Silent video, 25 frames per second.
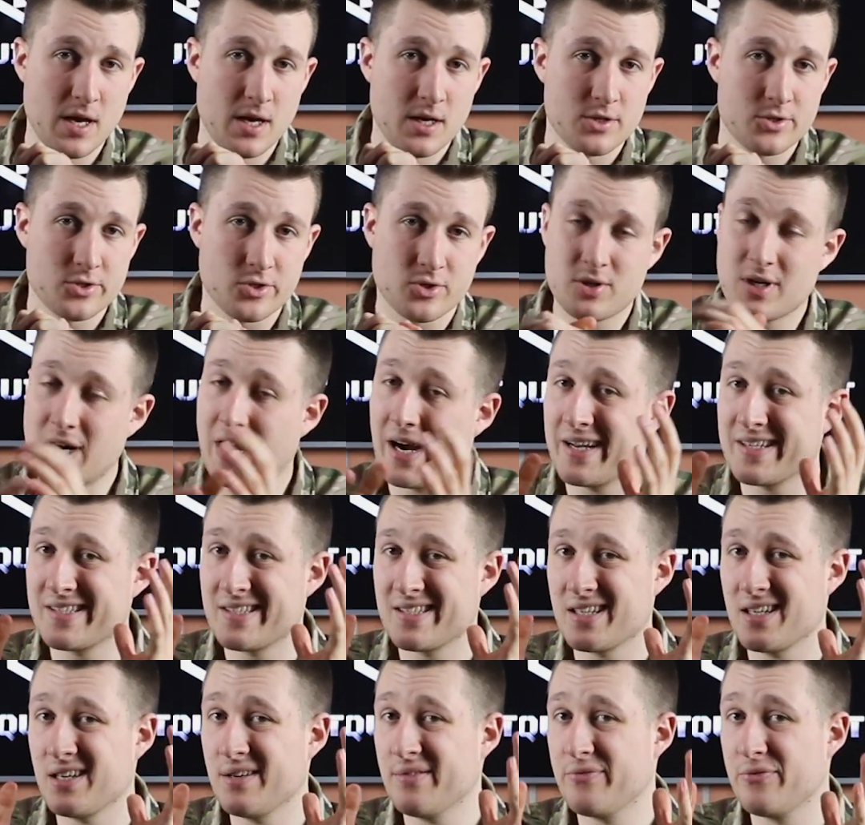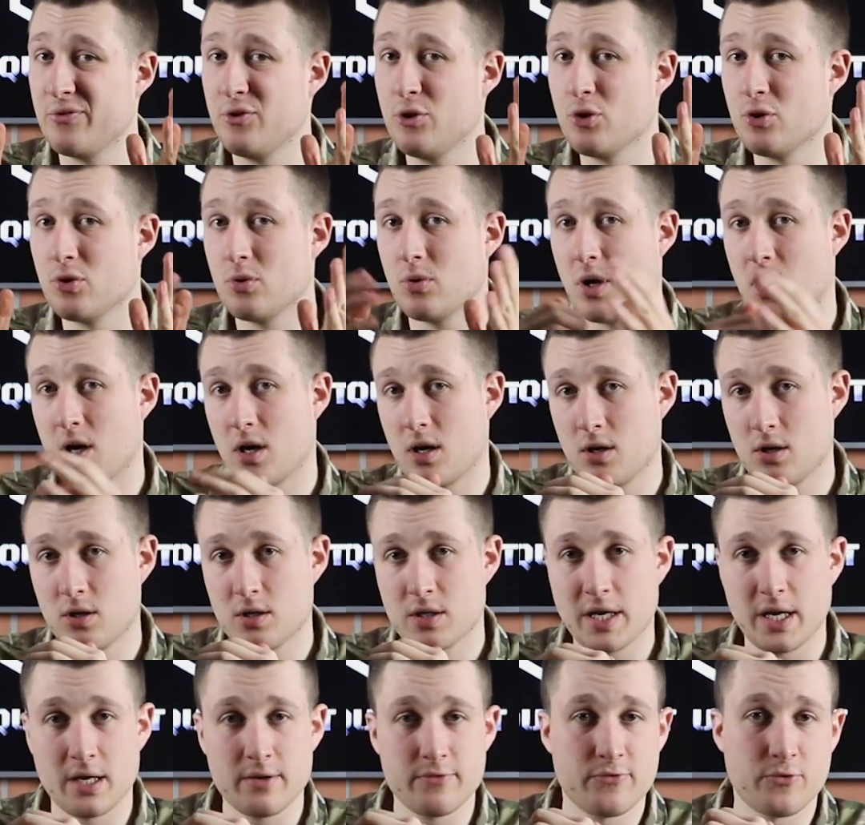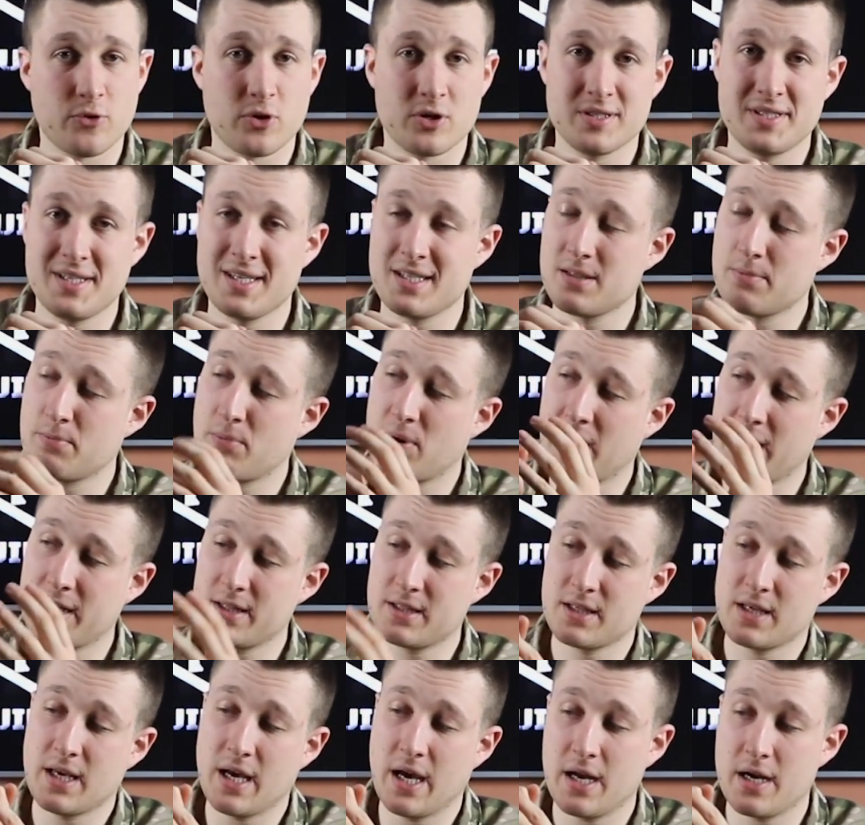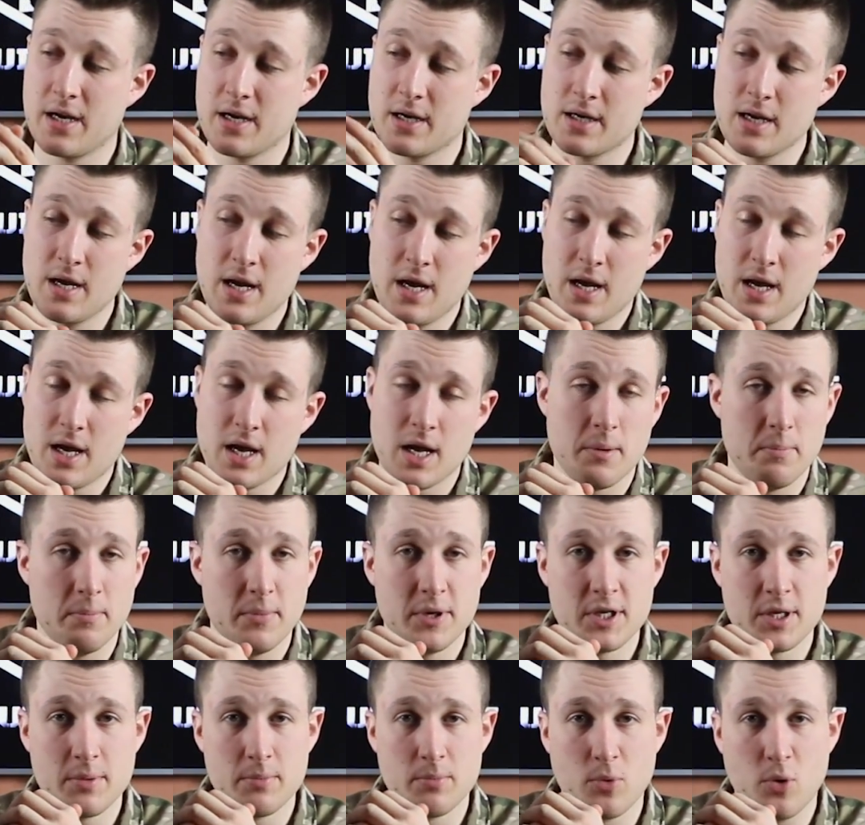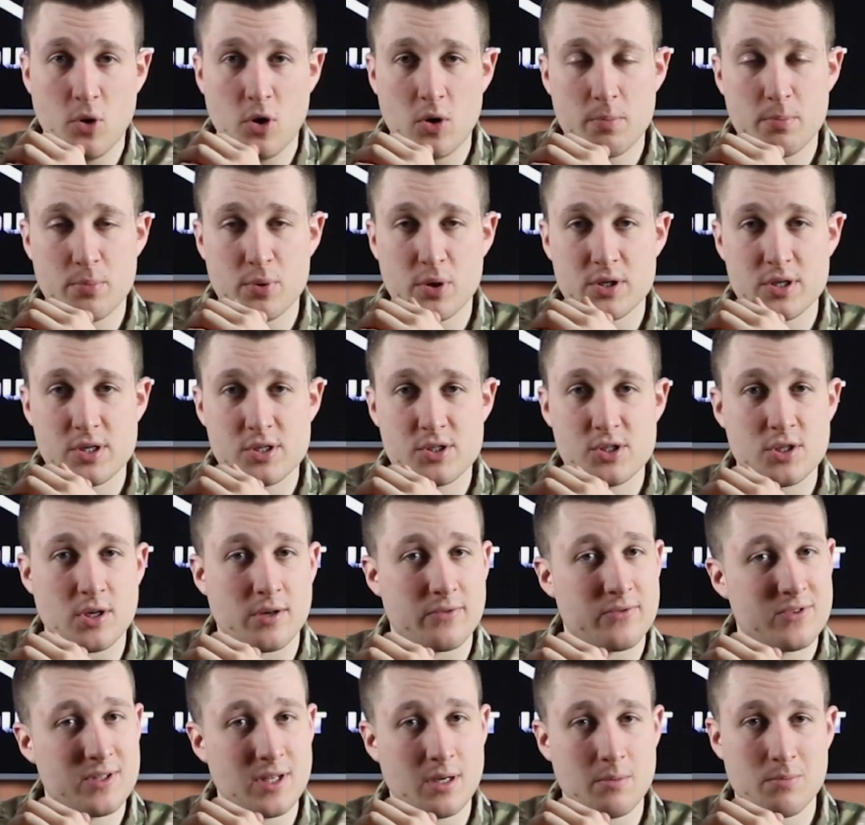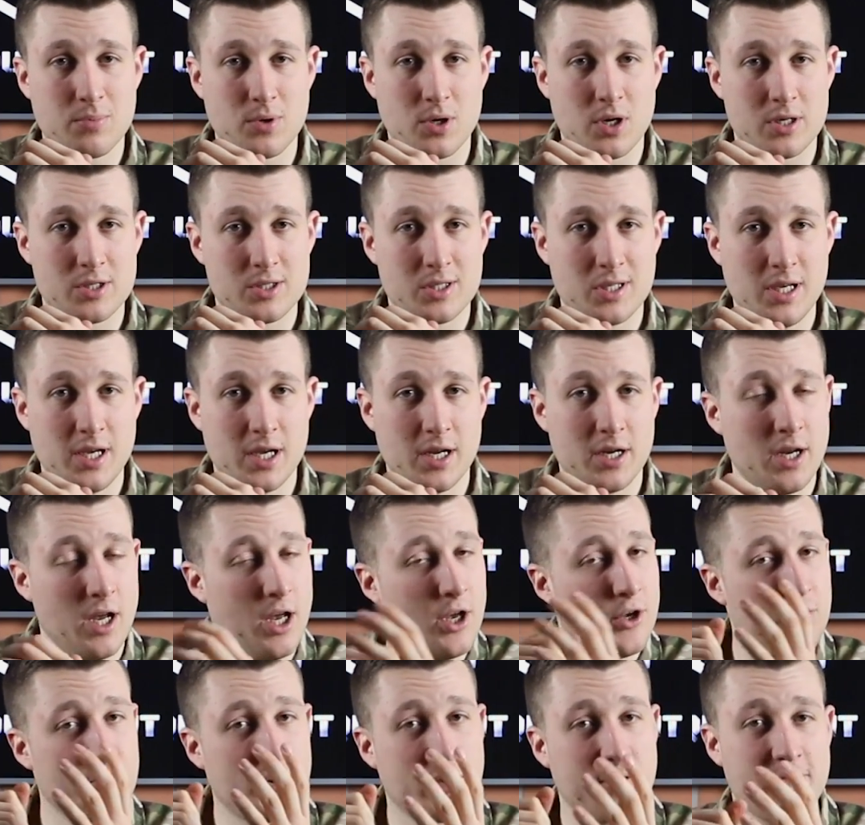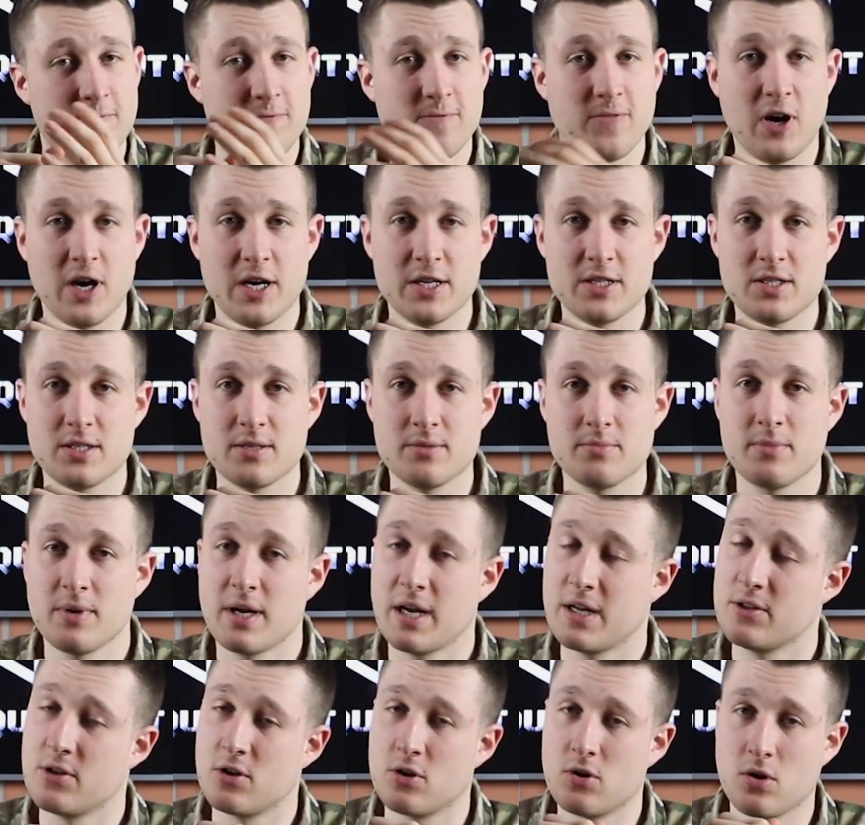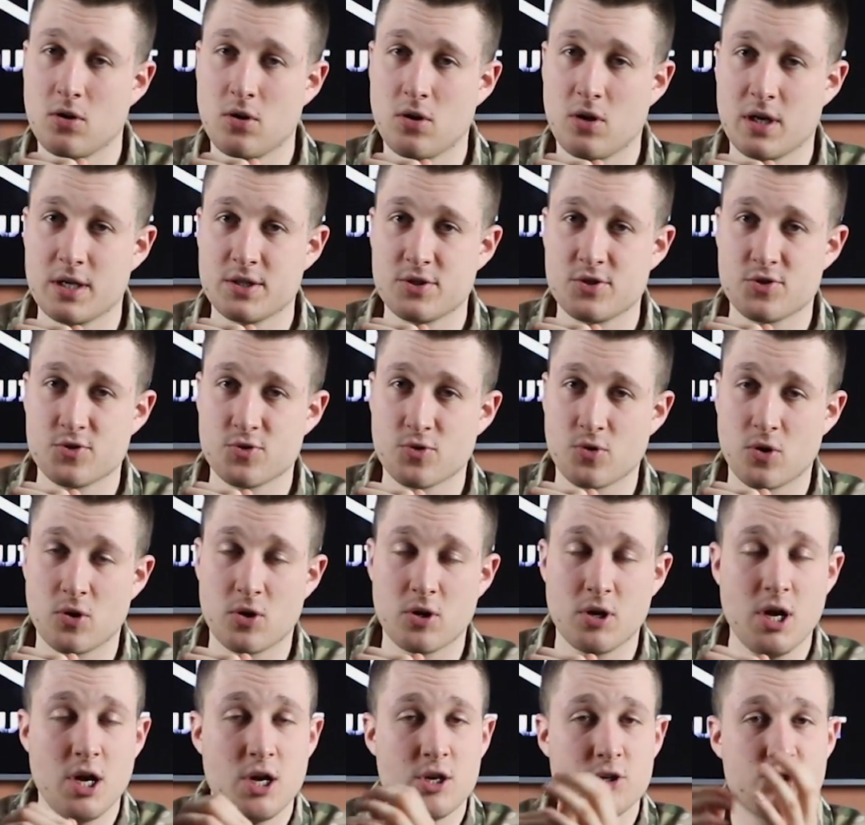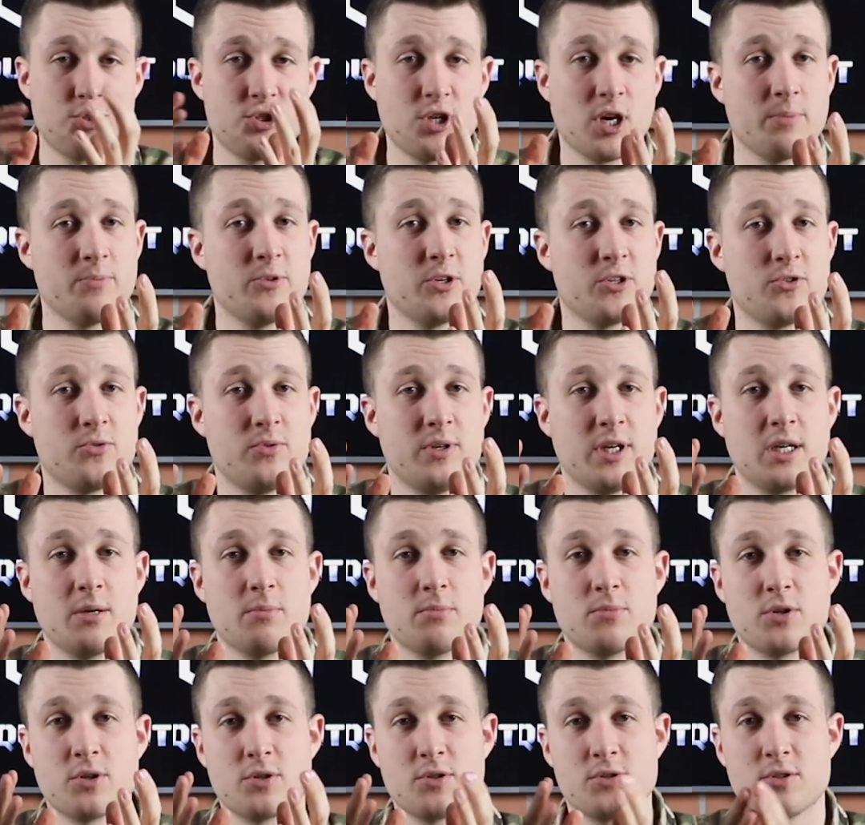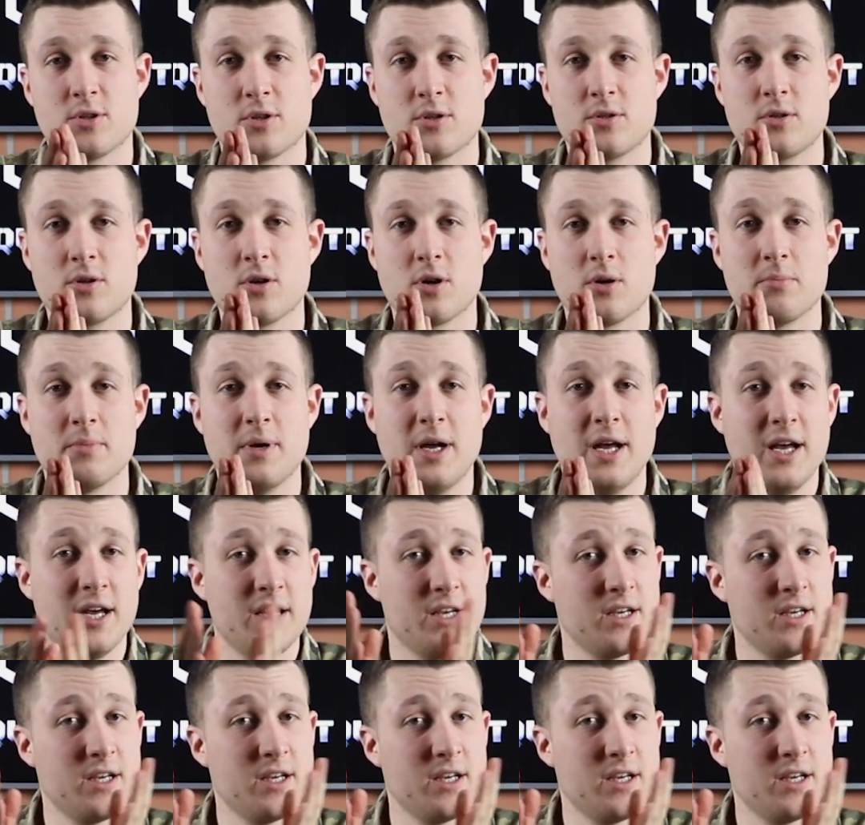So guys, if you are looking for this plate carrier and many more products of Templar's gear, you can find them at our online store shop.ReconBrothers.com.